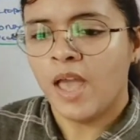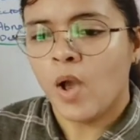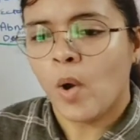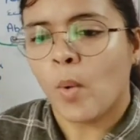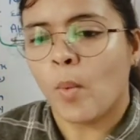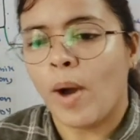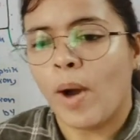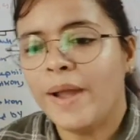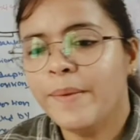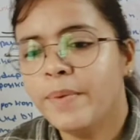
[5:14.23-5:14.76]

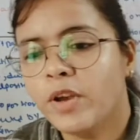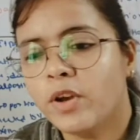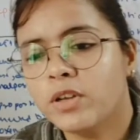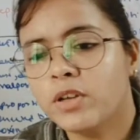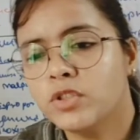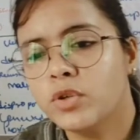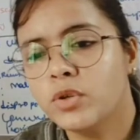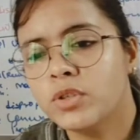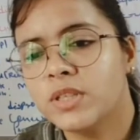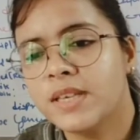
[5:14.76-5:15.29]
Why?
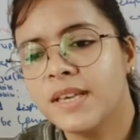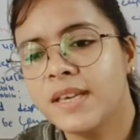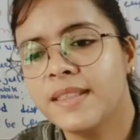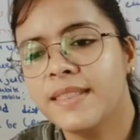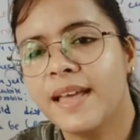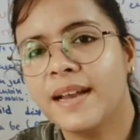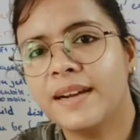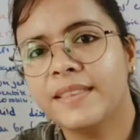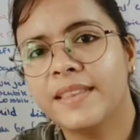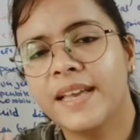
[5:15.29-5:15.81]
Because you see
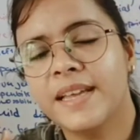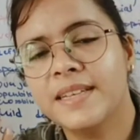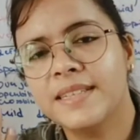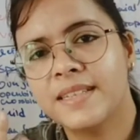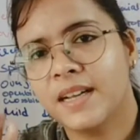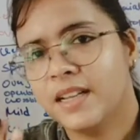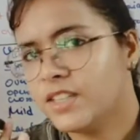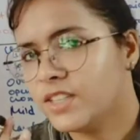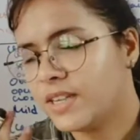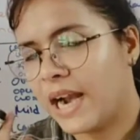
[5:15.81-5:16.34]
that there is
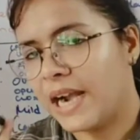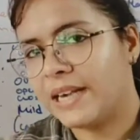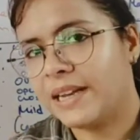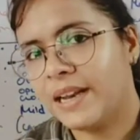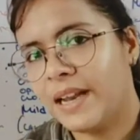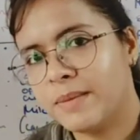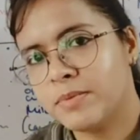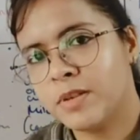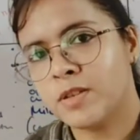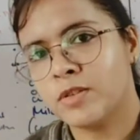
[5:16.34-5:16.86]

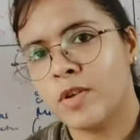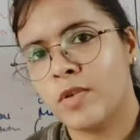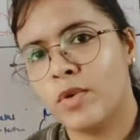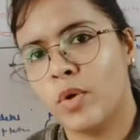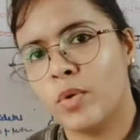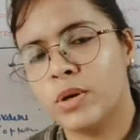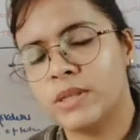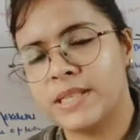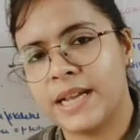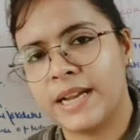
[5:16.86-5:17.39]
congenital absence of
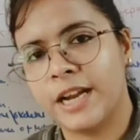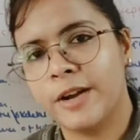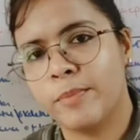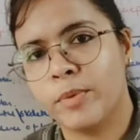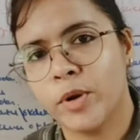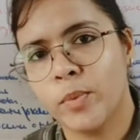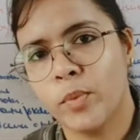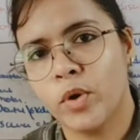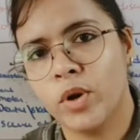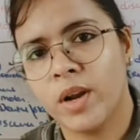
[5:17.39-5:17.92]
lower second
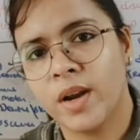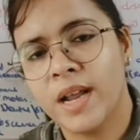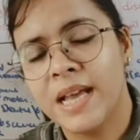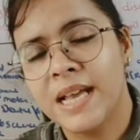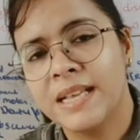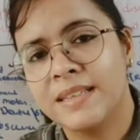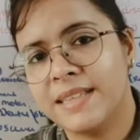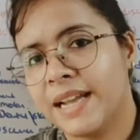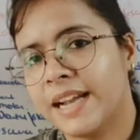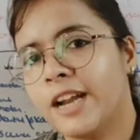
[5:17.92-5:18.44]
premolar.
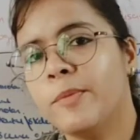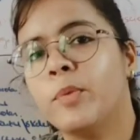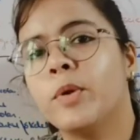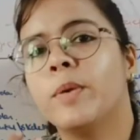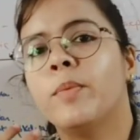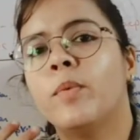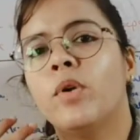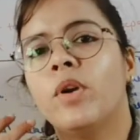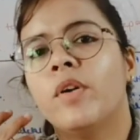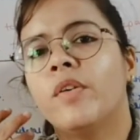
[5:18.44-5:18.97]
Second
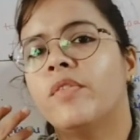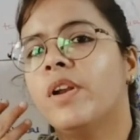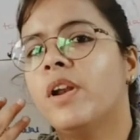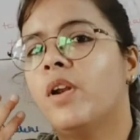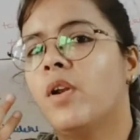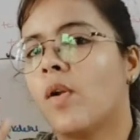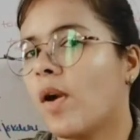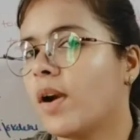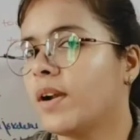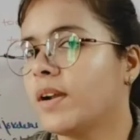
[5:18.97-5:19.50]
premolar
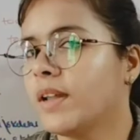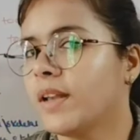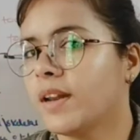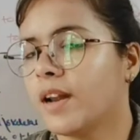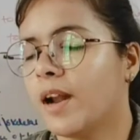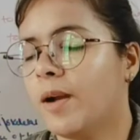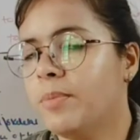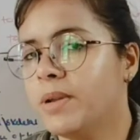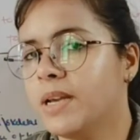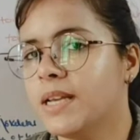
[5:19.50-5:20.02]
will not
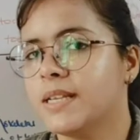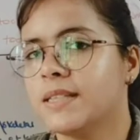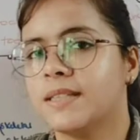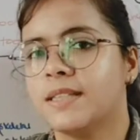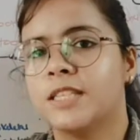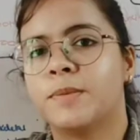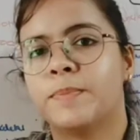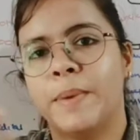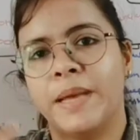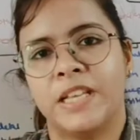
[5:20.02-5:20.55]
erupt.
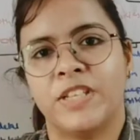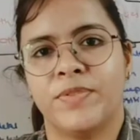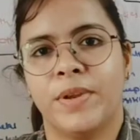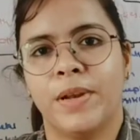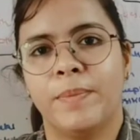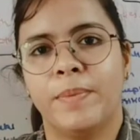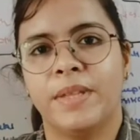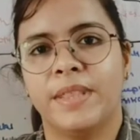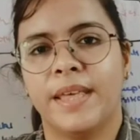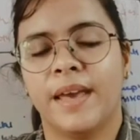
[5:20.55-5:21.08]
This space
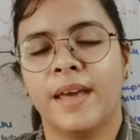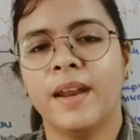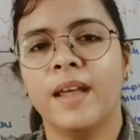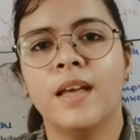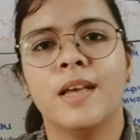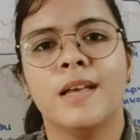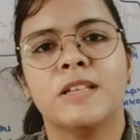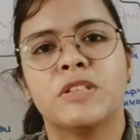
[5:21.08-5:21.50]
will be there.